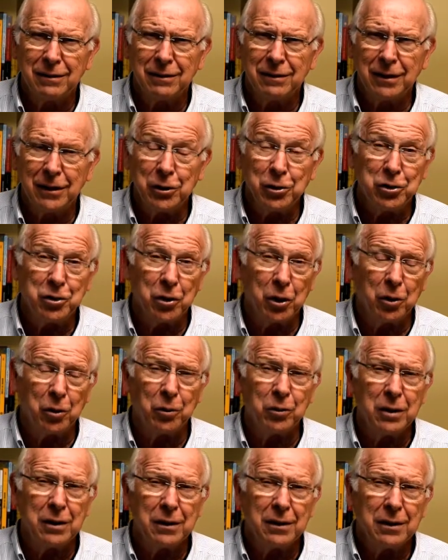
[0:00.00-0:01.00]
And
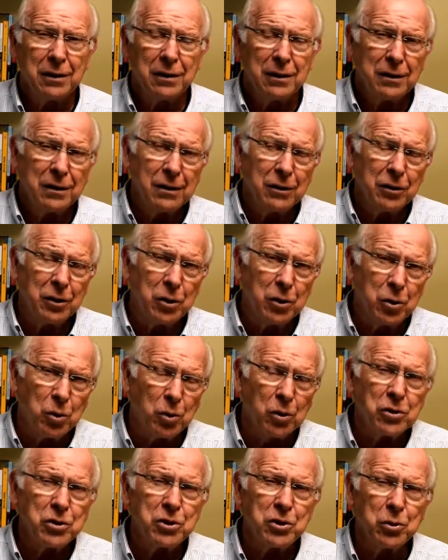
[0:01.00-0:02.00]
so the
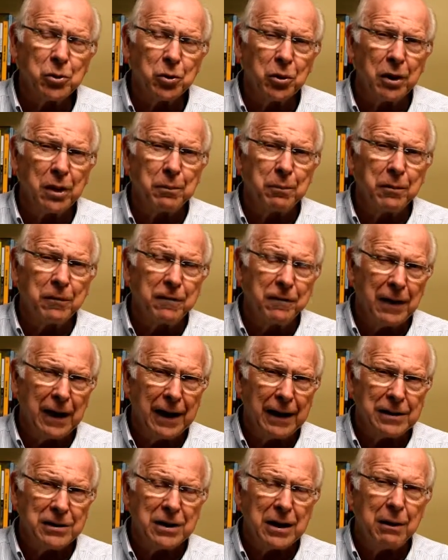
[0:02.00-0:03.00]
core story
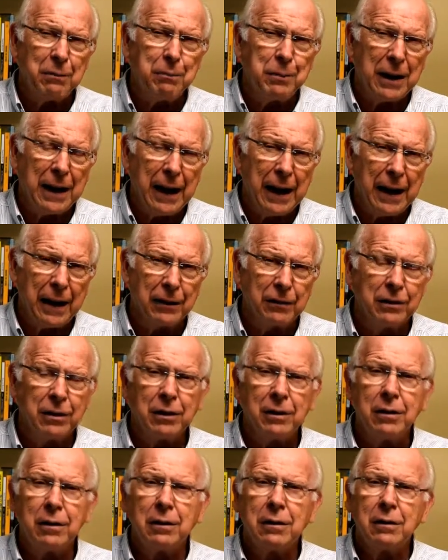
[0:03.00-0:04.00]
provides a path
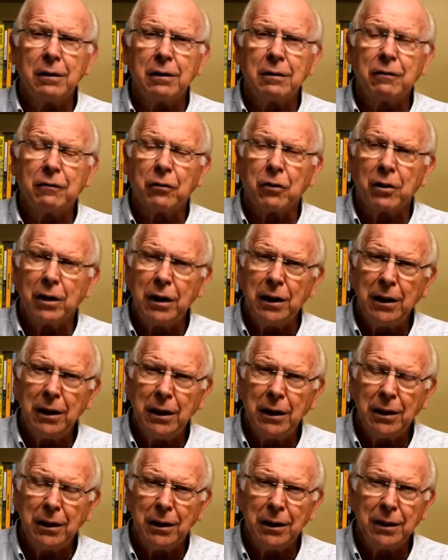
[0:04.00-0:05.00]
for
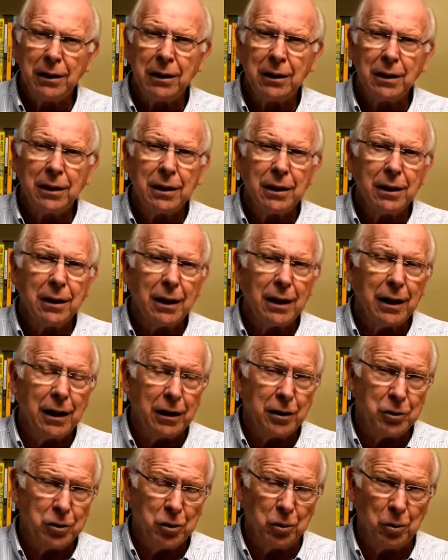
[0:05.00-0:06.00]
healing
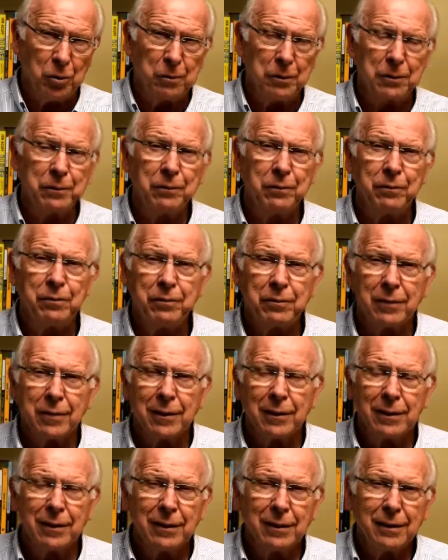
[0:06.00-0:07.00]
and hope.
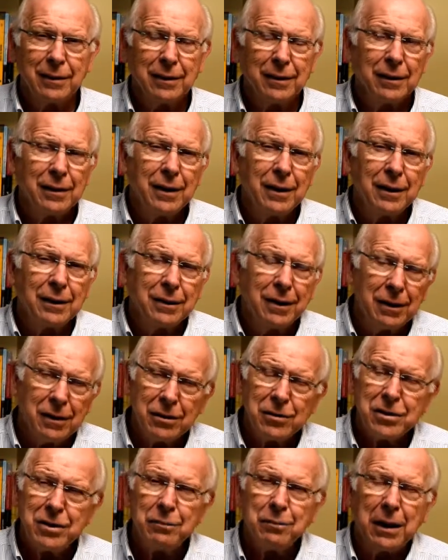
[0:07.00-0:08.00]
Now
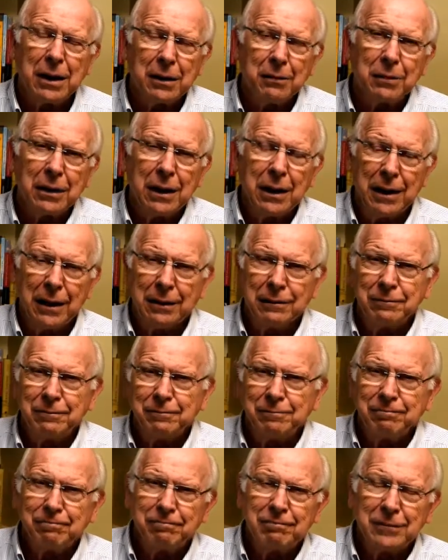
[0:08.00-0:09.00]
here's the bottom line,
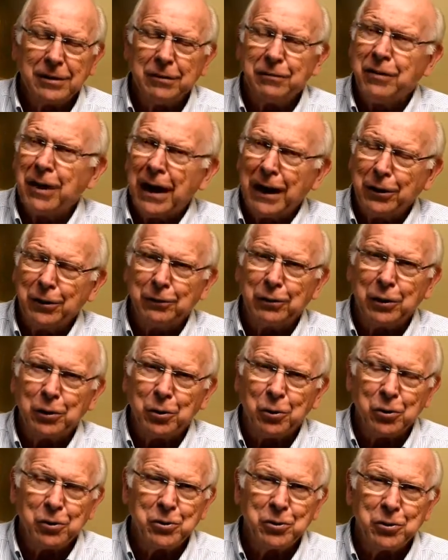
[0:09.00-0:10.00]
the value of the
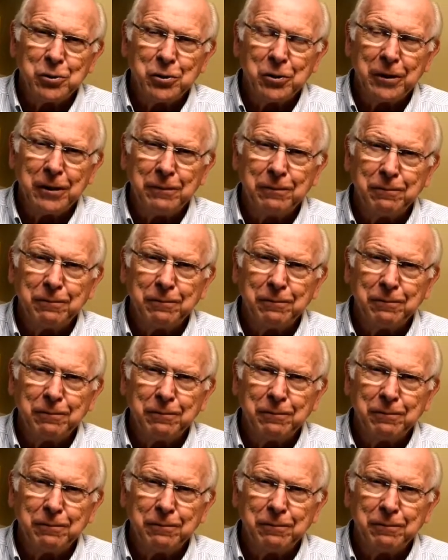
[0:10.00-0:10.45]
core story.